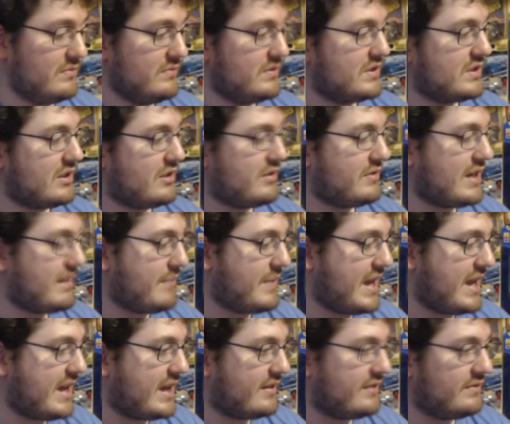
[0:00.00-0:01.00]
So not
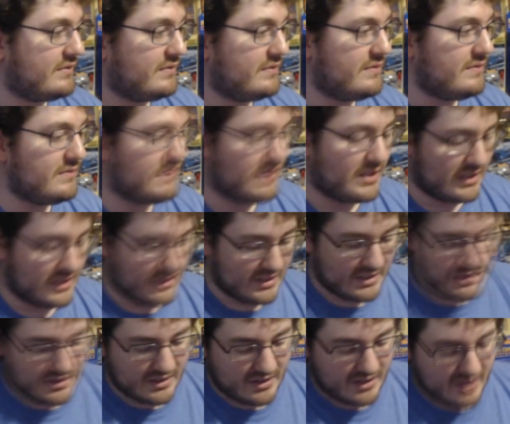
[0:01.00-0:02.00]
bad.
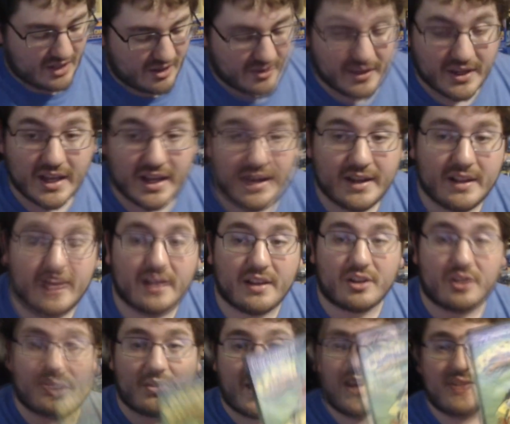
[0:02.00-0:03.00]
We got
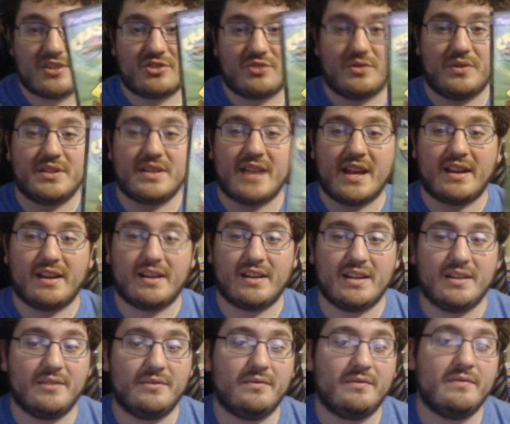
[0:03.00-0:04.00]
Crash Twinsanity,
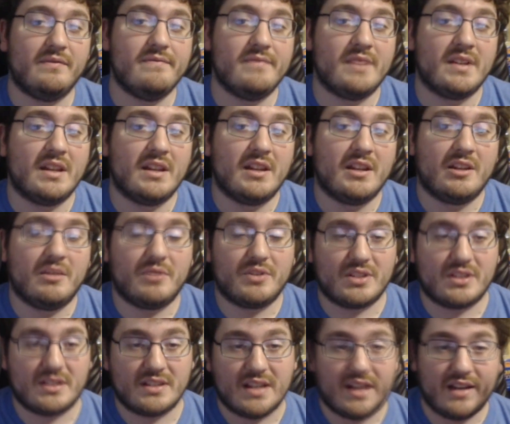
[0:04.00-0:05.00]
which is
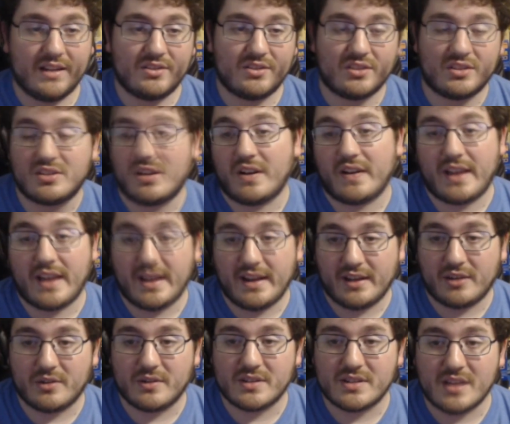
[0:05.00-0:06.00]
nice. Just saw a Cat
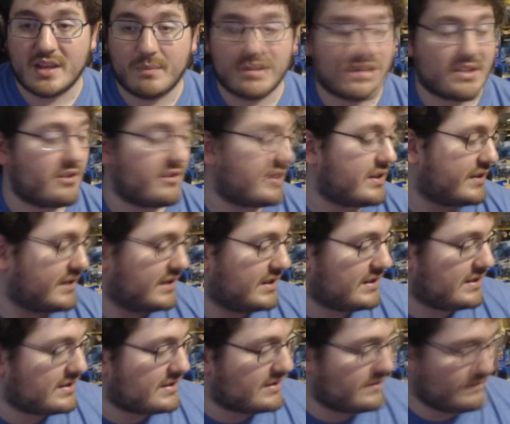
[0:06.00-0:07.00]
Icarus episode on
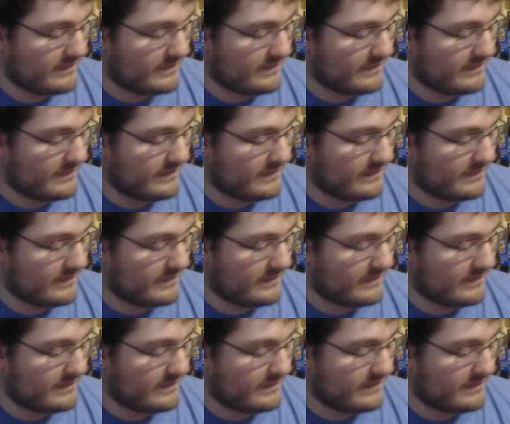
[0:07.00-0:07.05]
this.